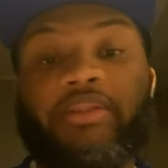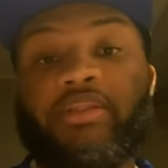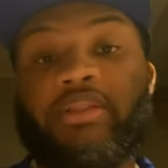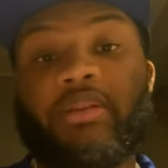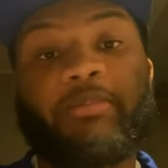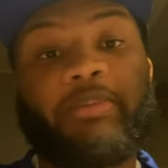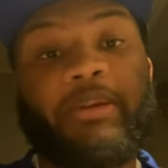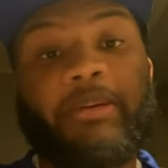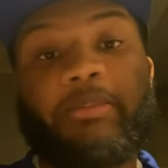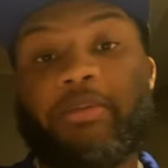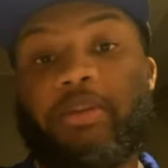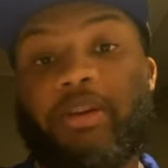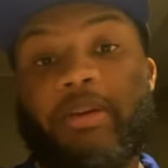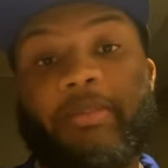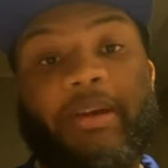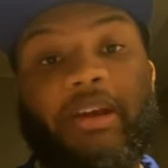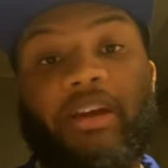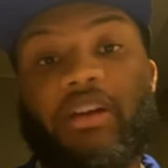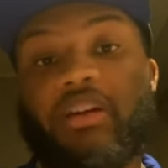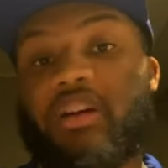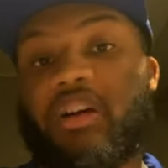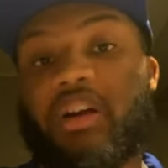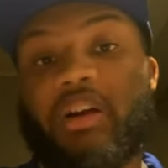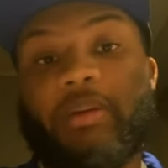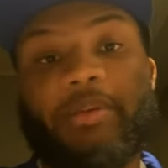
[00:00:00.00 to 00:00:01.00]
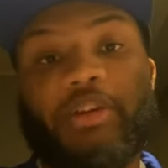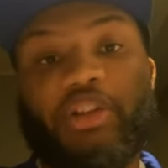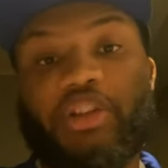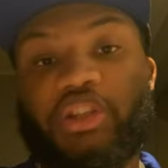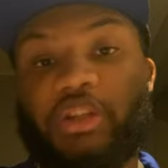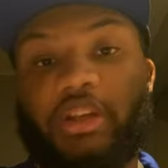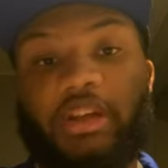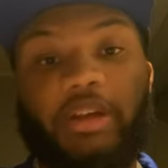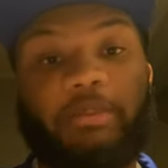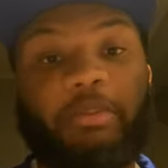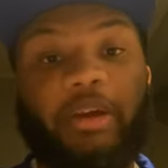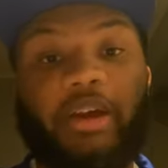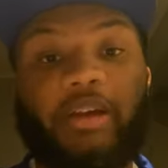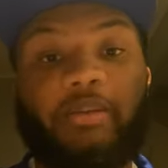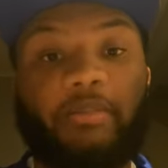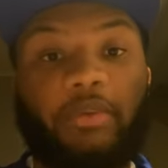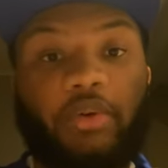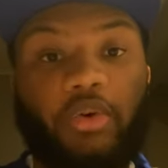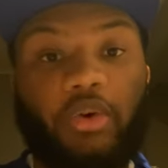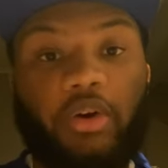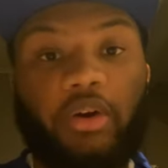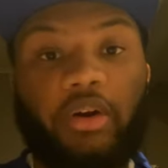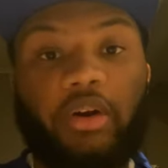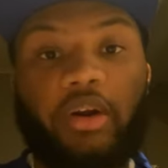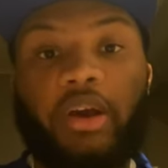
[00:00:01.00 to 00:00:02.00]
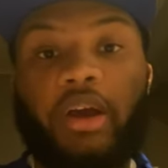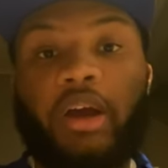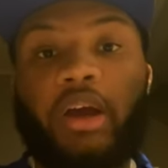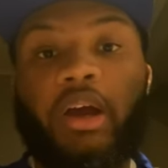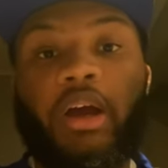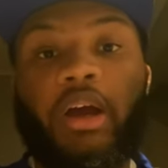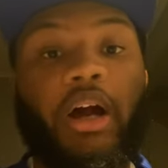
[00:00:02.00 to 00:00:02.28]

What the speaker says: Some people can make an argument he should get paid more